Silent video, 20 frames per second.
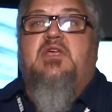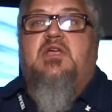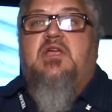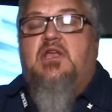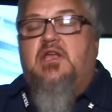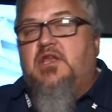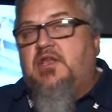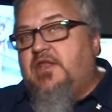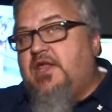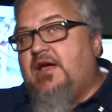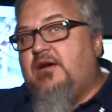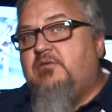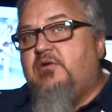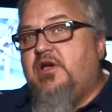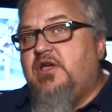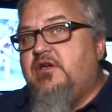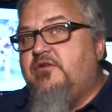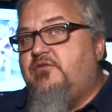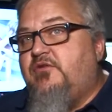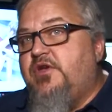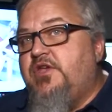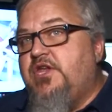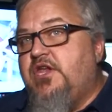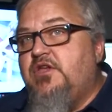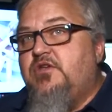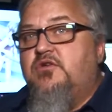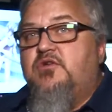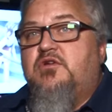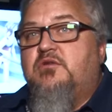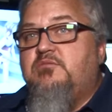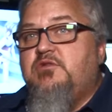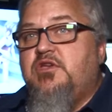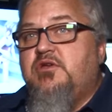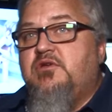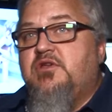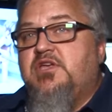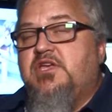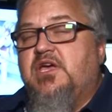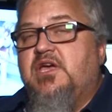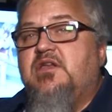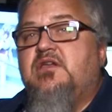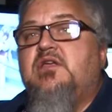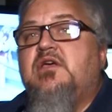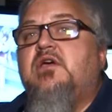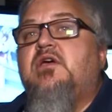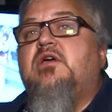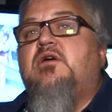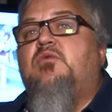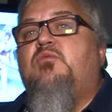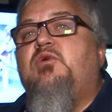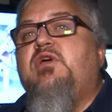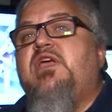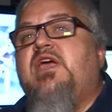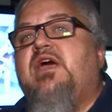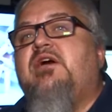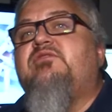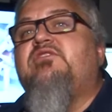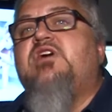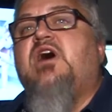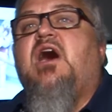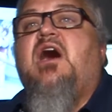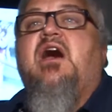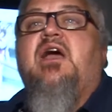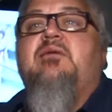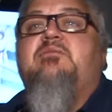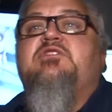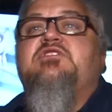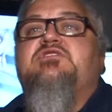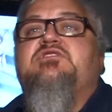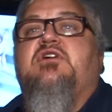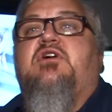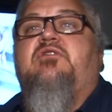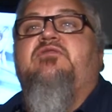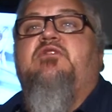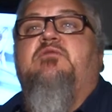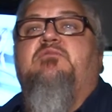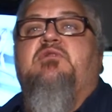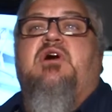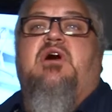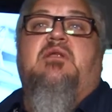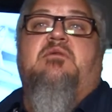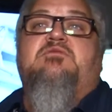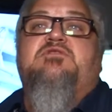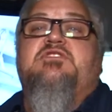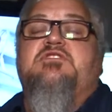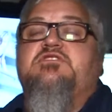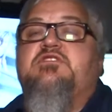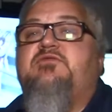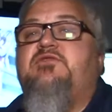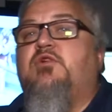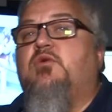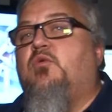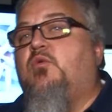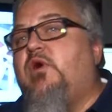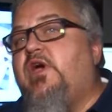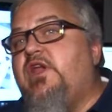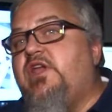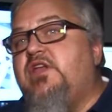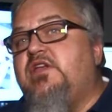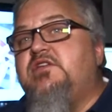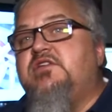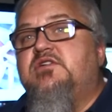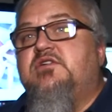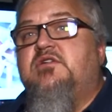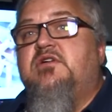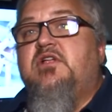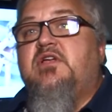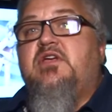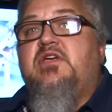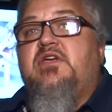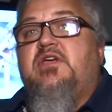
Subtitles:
And in that way, if we need to communicate, we have time to solve your problems. Because if you're waiting till